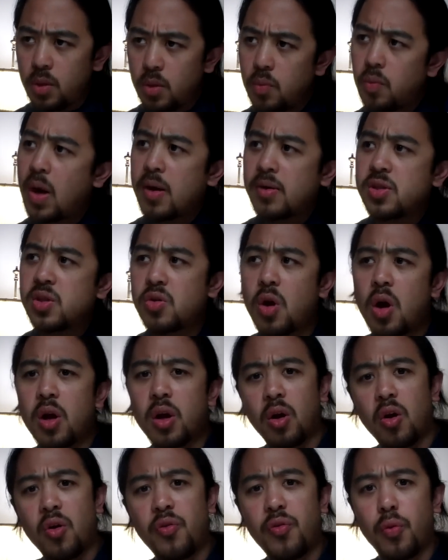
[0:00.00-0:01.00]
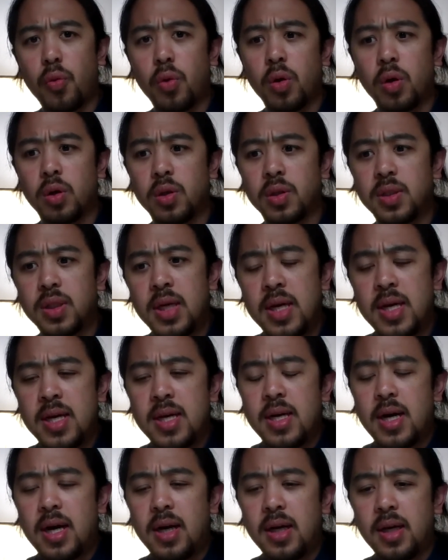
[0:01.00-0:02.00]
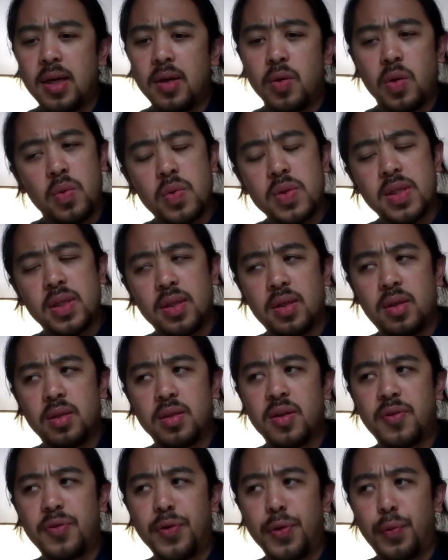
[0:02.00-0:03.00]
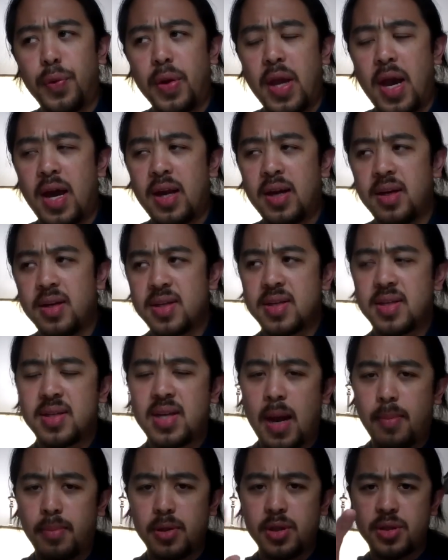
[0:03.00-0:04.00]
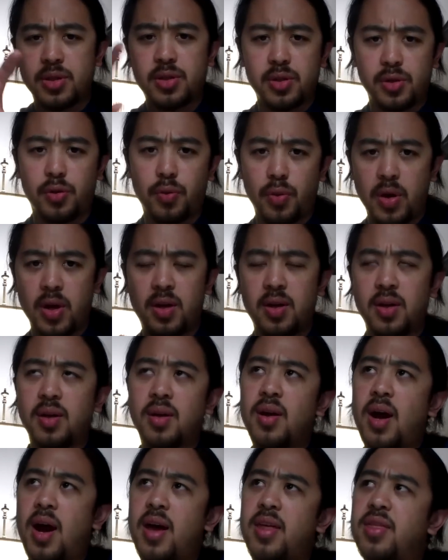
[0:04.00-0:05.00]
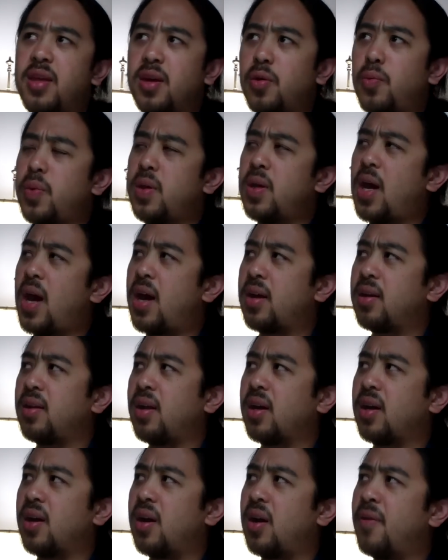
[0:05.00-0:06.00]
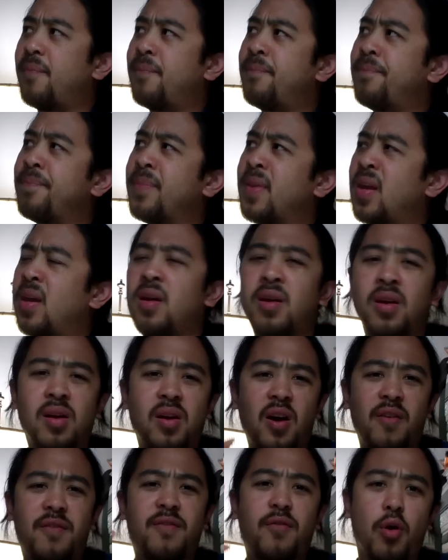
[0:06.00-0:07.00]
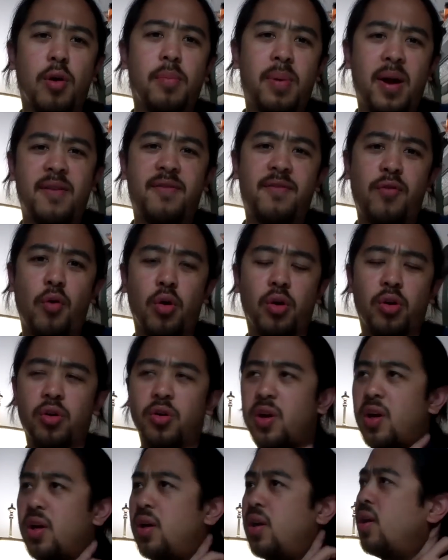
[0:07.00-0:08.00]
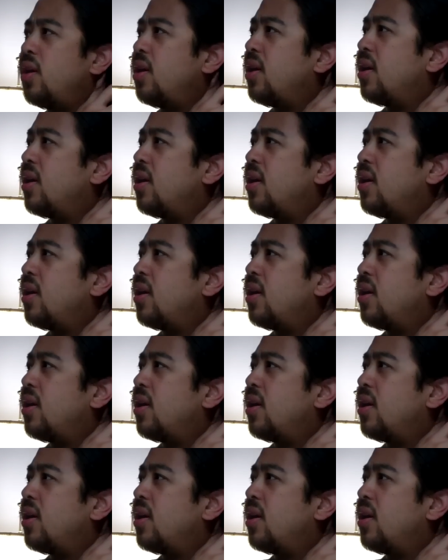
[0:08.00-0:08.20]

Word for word: when I was drawing Erfworld, it, it was a little different. We had an established grid. I think we had like a a four by four grid.